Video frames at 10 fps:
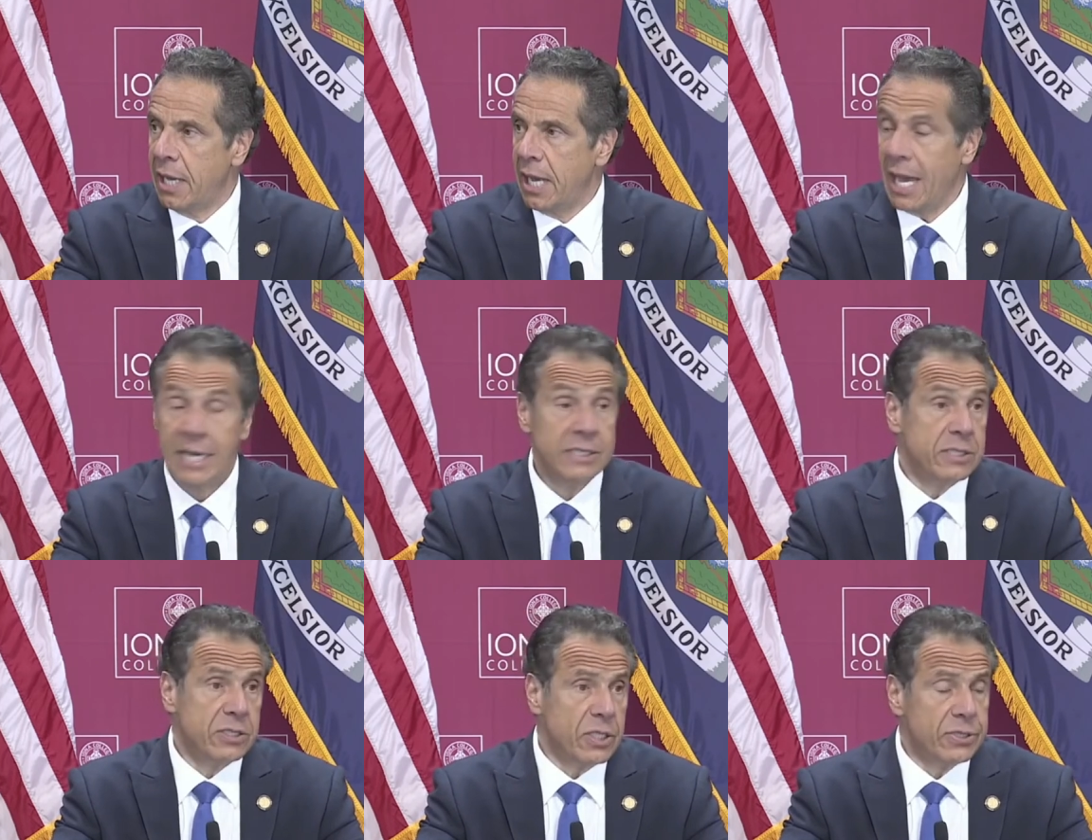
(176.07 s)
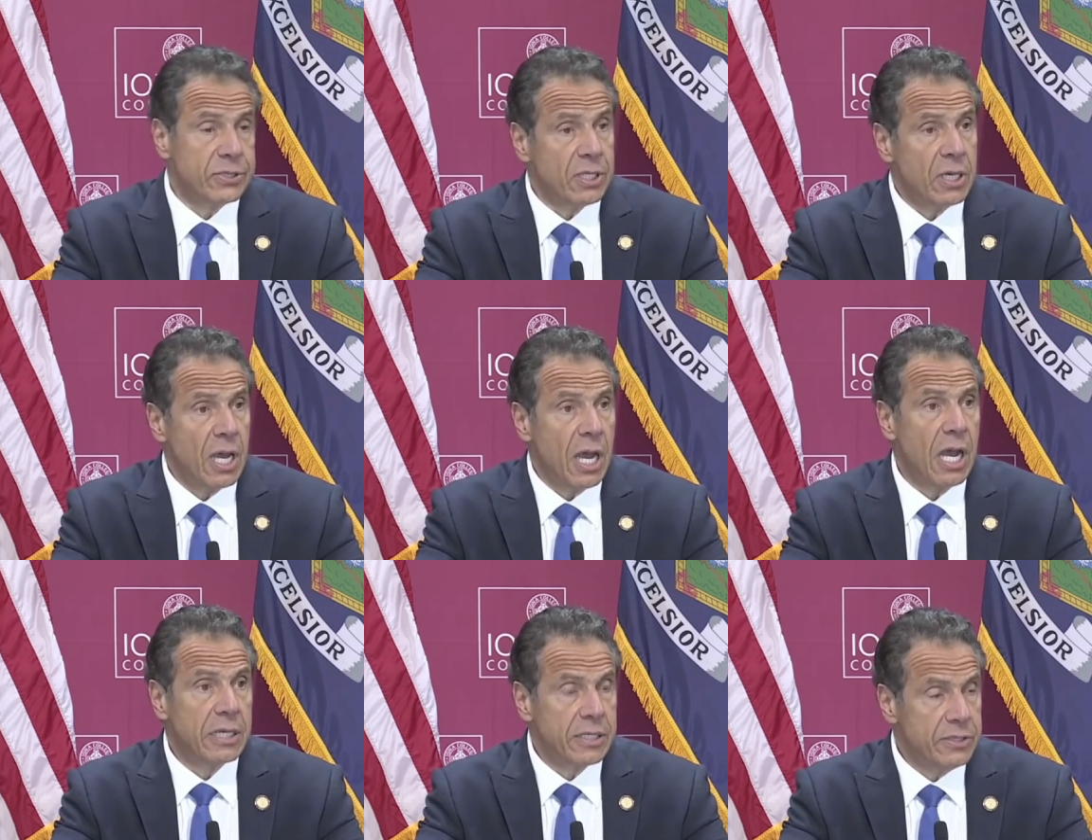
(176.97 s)
And it's just
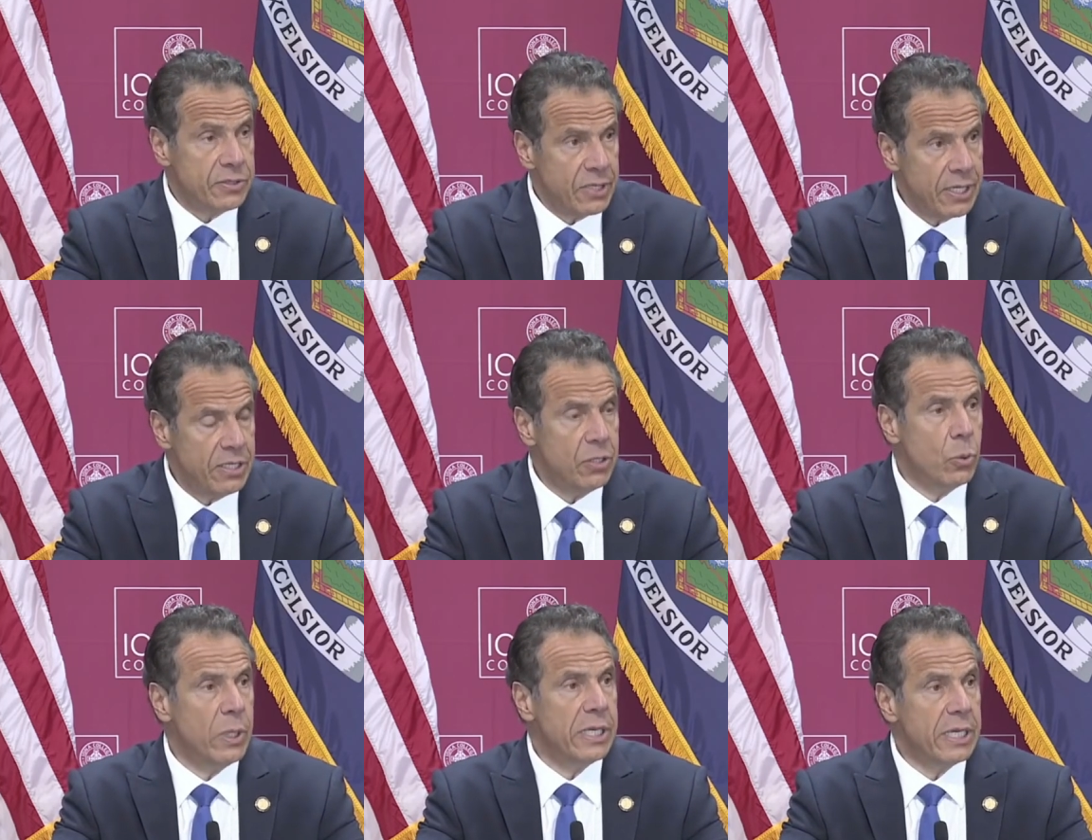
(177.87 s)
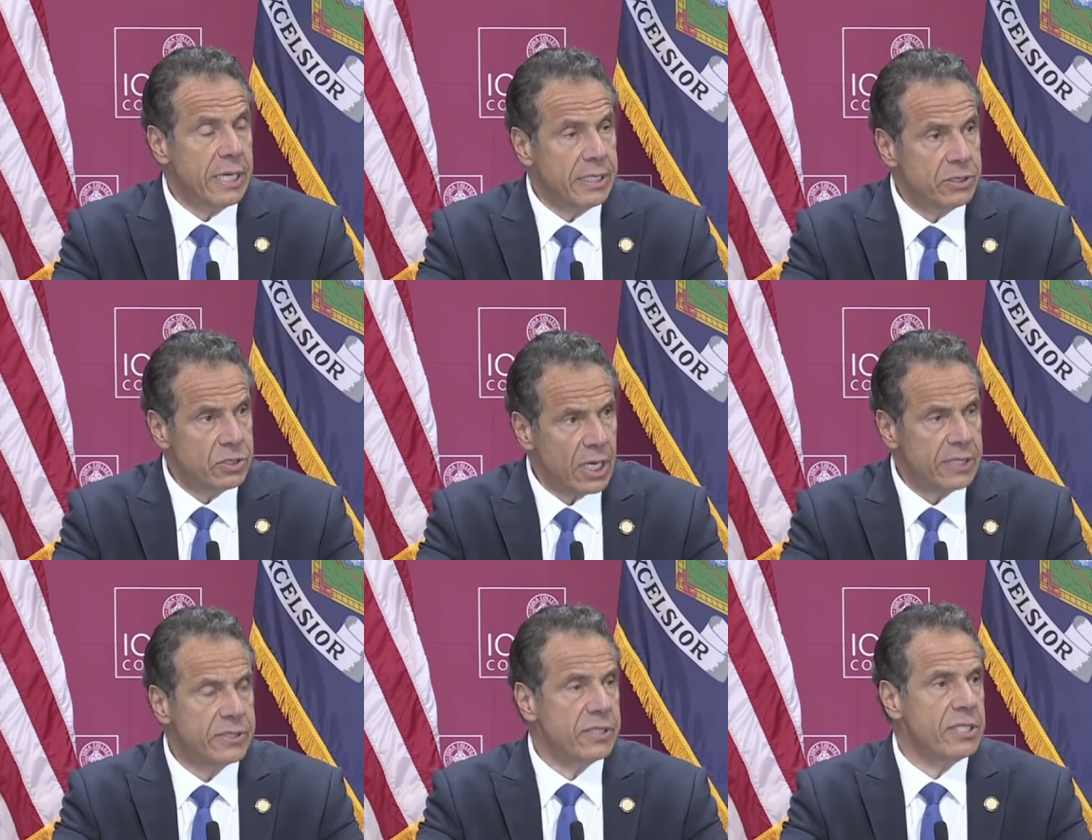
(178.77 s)
a continuing
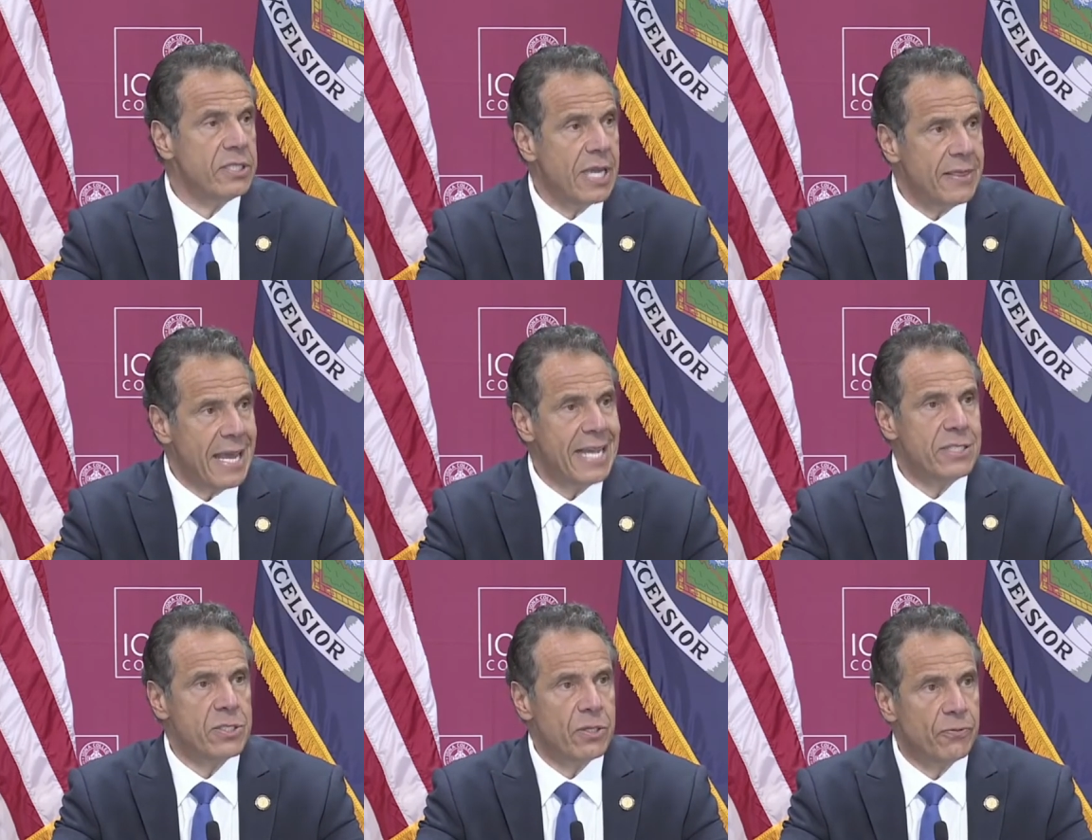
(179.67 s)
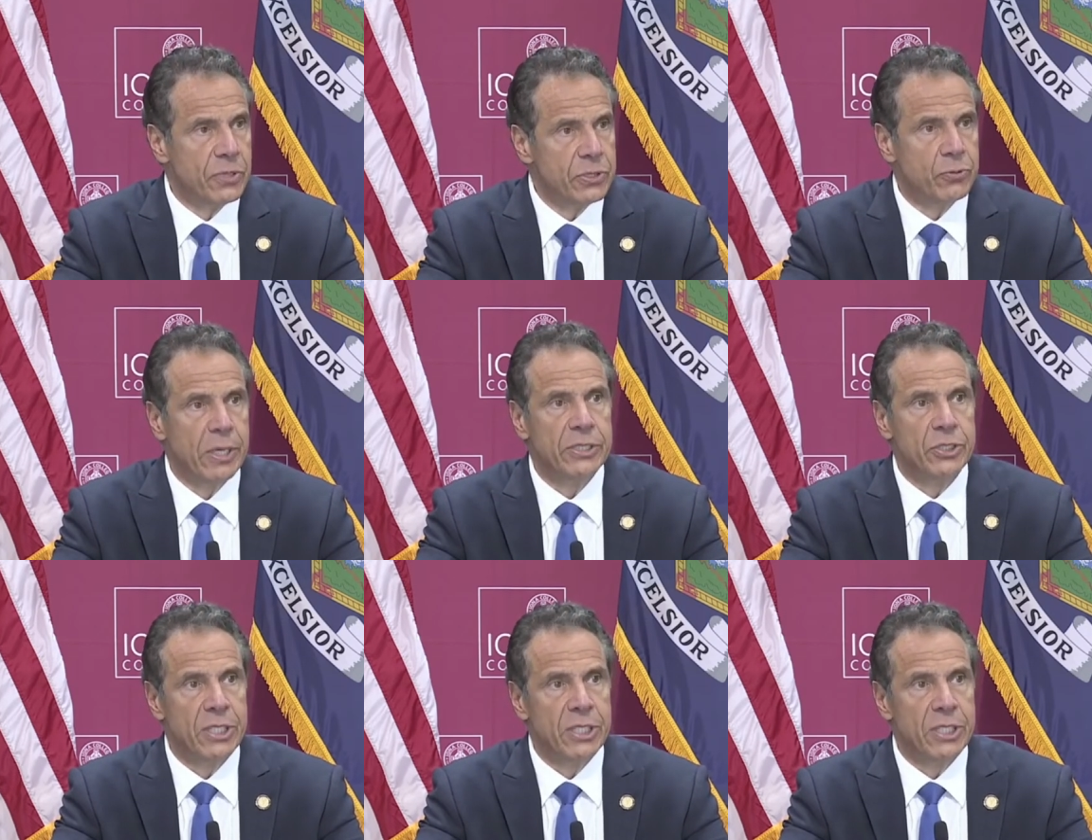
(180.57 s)
injustice, and that's the frustration